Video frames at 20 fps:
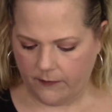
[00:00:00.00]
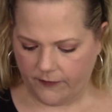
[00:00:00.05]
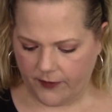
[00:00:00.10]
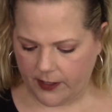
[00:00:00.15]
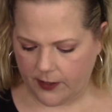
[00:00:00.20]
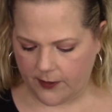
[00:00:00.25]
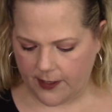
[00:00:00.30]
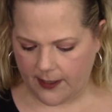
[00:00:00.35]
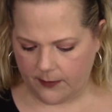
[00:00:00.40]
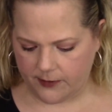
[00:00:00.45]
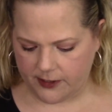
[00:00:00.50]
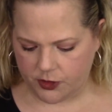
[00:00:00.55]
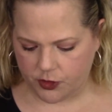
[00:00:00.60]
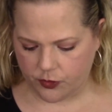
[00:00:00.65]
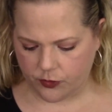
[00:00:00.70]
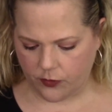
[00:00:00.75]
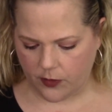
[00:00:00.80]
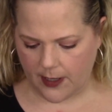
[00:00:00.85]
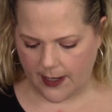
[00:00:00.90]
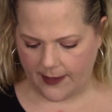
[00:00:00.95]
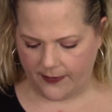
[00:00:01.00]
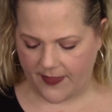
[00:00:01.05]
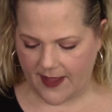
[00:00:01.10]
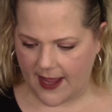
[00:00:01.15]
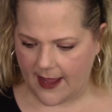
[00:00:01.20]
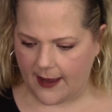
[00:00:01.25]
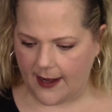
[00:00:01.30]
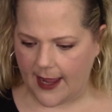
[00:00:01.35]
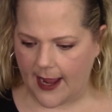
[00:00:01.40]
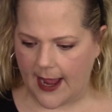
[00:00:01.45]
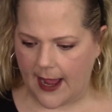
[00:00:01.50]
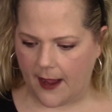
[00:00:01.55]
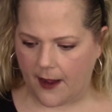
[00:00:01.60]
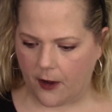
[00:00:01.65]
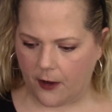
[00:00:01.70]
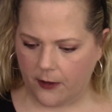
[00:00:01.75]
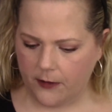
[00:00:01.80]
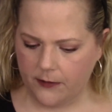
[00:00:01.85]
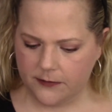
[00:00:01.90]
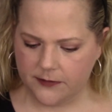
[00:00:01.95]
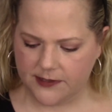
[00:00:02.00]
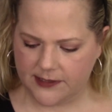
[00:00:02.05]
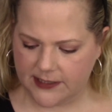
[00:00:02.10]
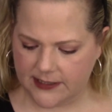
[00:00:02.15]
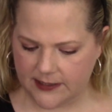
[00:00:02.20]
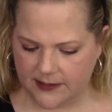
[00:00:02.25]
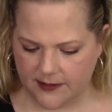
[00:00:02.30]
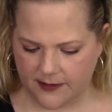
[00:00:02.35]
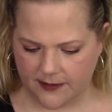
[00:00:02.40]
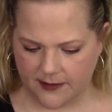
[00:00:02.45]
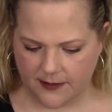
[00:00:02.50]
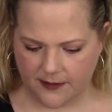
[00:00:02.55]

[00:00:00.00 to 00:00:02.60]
figured I would try that out.